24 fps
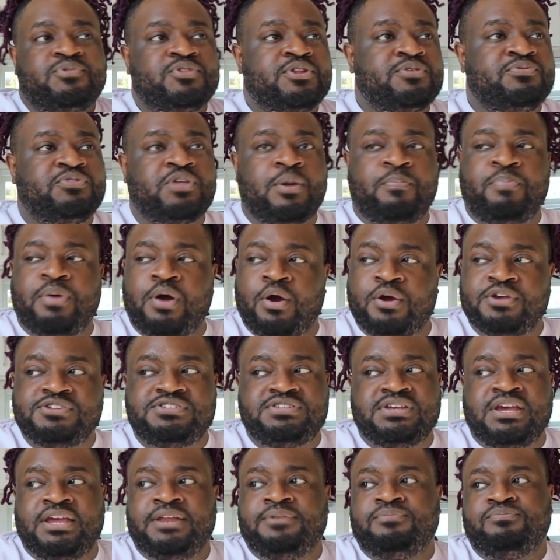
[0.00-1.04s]
The
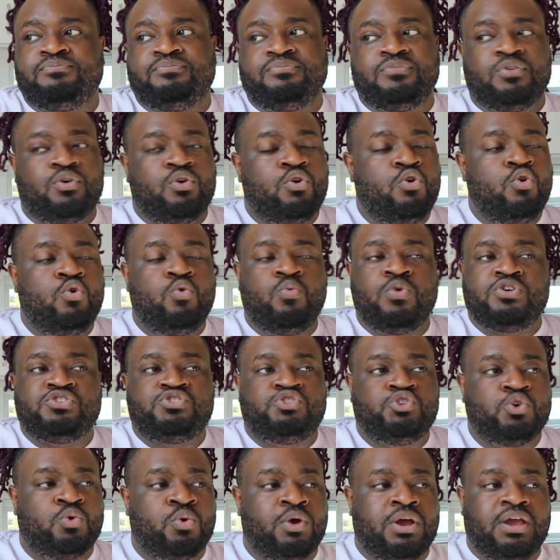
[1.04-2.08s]
person who was
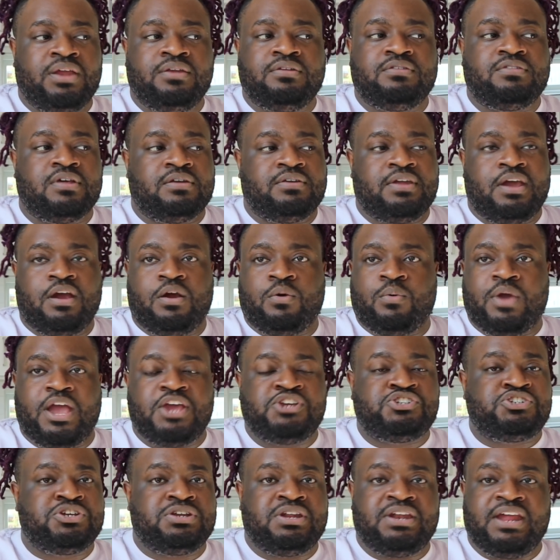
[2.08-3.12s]
doing the
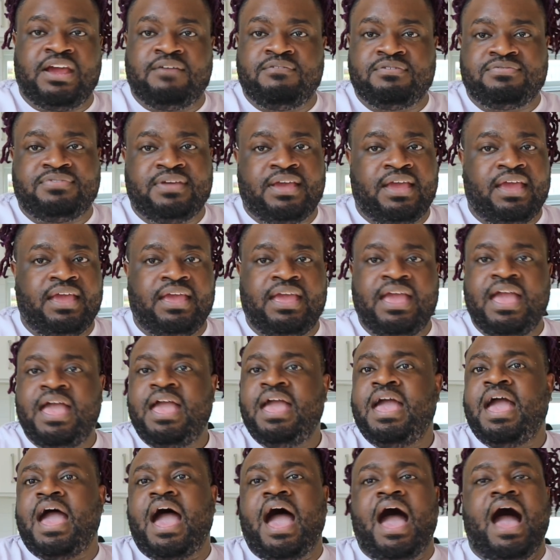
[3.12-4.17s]
narration and everything,
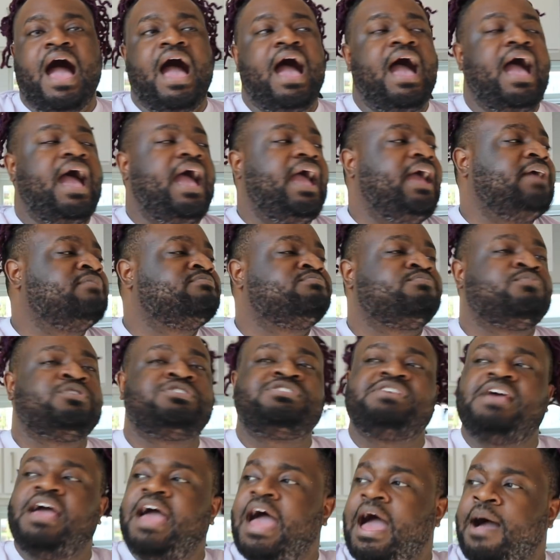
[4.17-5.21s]
I
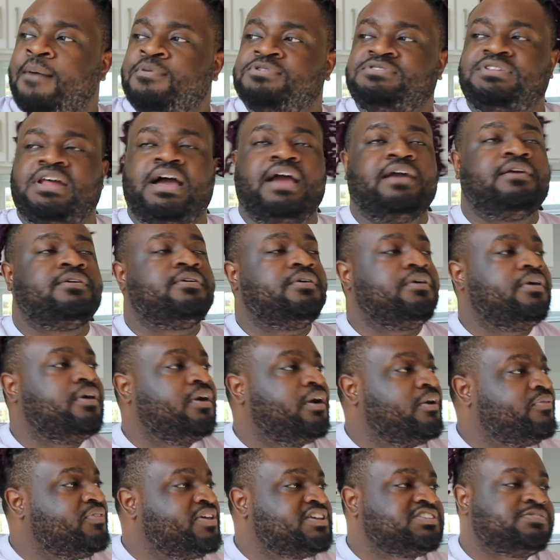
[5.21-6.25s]
was like,
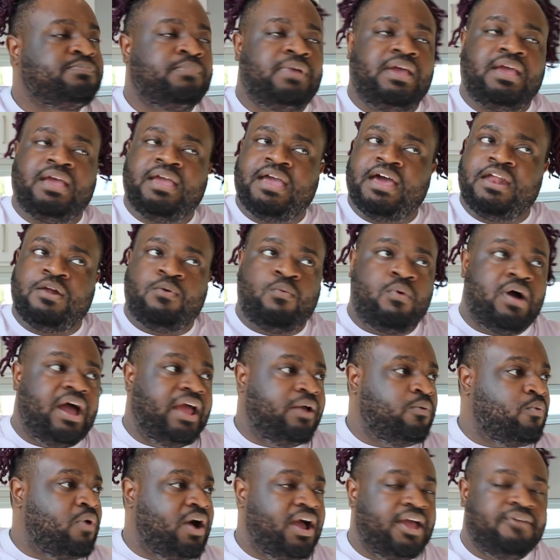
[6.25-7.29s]
girl, this man got a
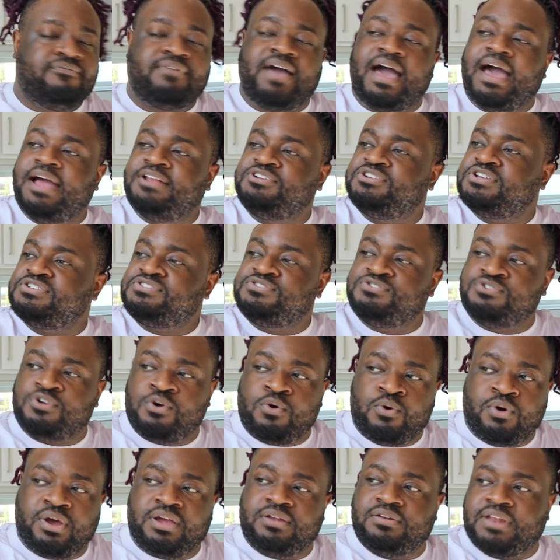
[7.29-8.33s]
white wife. I just
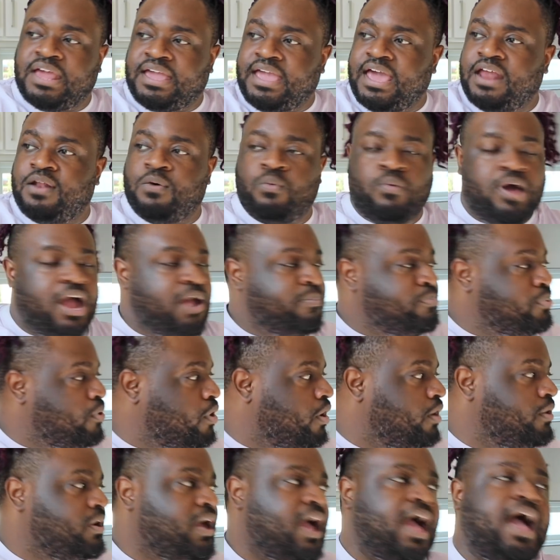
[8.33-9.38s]
know it. They got a white partner.